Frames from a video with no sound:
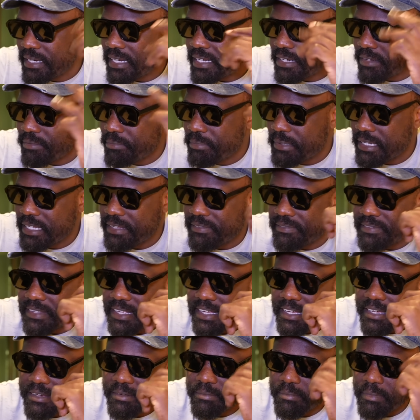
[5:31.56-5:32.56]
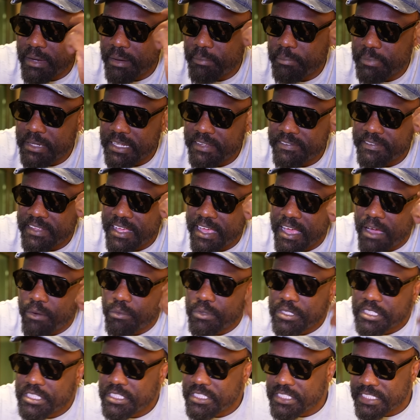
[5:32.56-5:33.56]
I don't believe that. I believe that. I
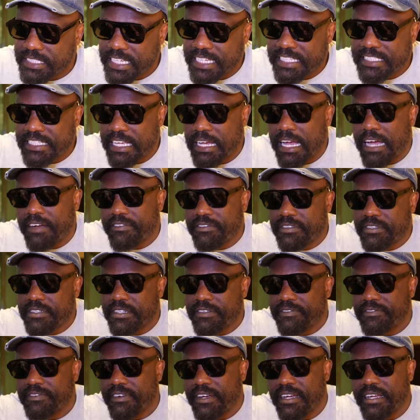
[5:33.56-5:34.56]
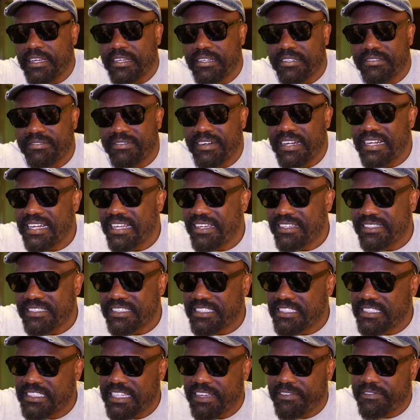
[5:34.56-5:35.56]
wish he says that after the fight. Right now, it's
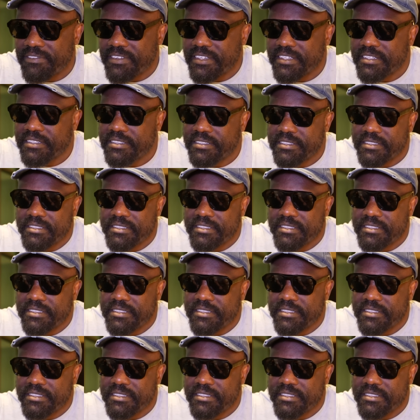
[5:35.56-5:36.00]
just nothing.